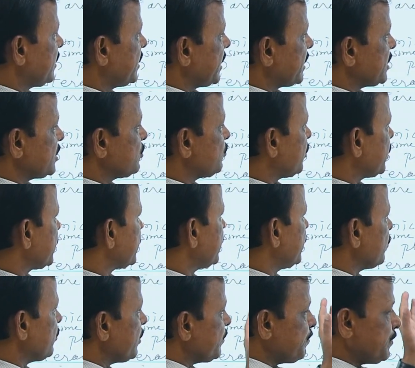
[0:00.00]
That is what
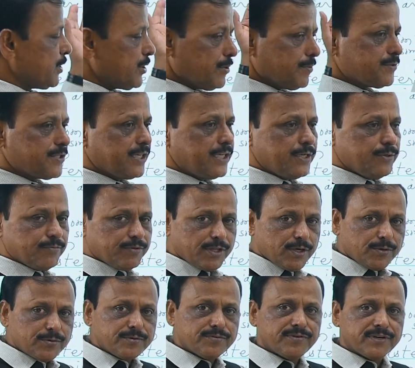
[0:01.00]
development of seed
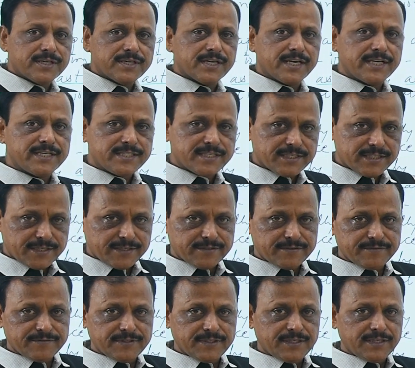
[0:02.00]
without fertilization
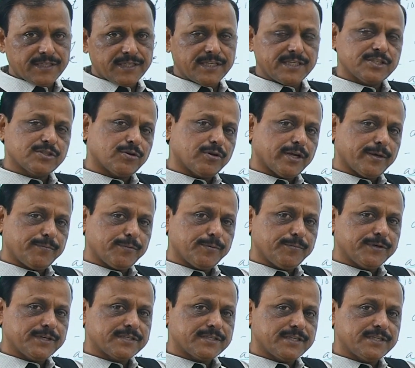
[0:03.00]
is called
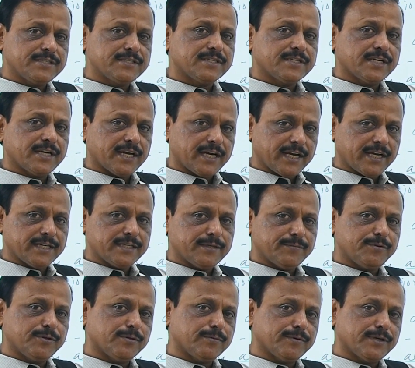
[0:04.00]
apomixis, and the
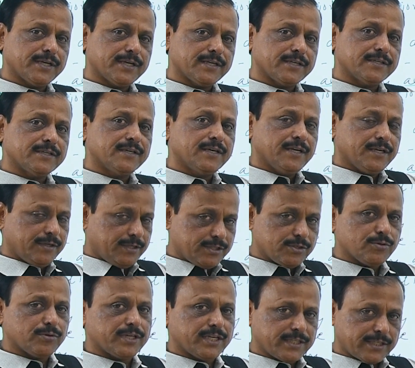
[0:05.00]
phenomenon
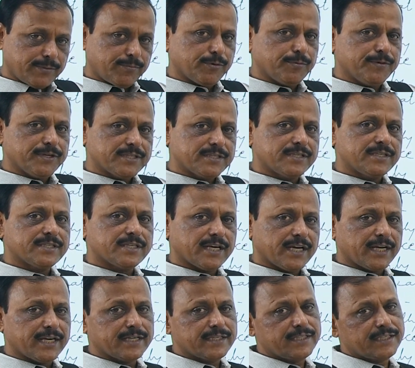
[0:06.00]
is known as apomixis,
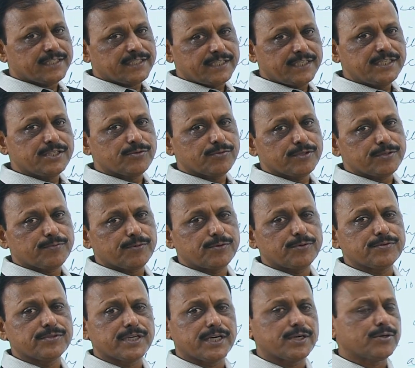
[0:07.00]
and the seeds which
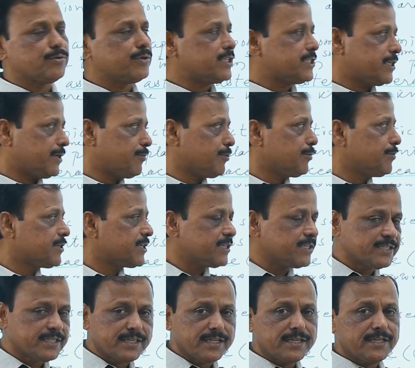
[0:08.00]
produce are known as apomictic
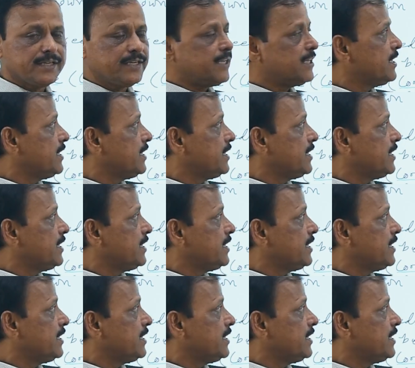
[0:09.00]
seed.